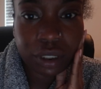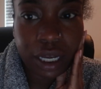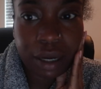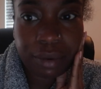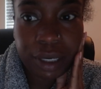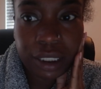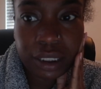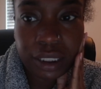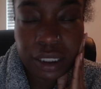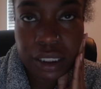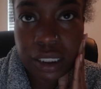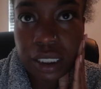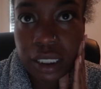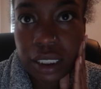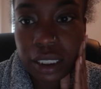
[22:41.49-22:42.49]
I probably need
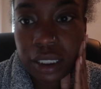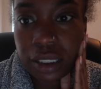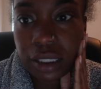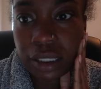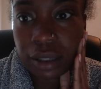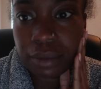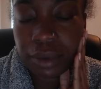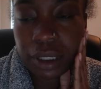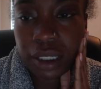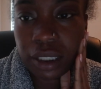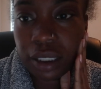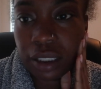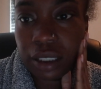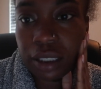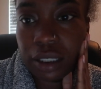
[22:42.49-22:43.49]
to eat
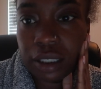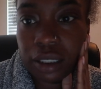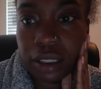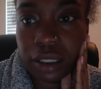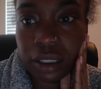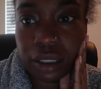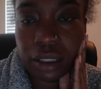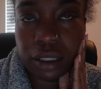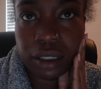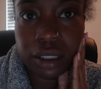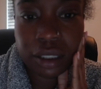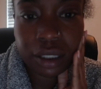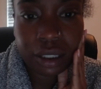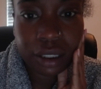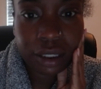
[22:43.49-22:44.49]
something
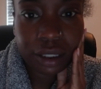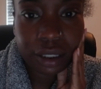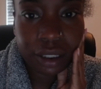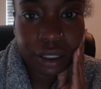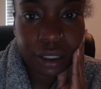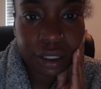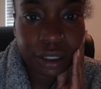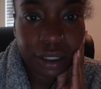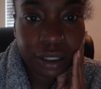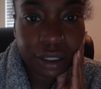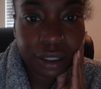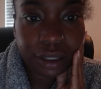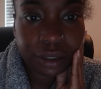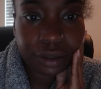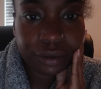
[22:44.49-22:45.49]

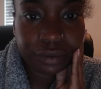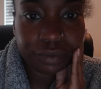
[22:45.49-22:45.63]
here.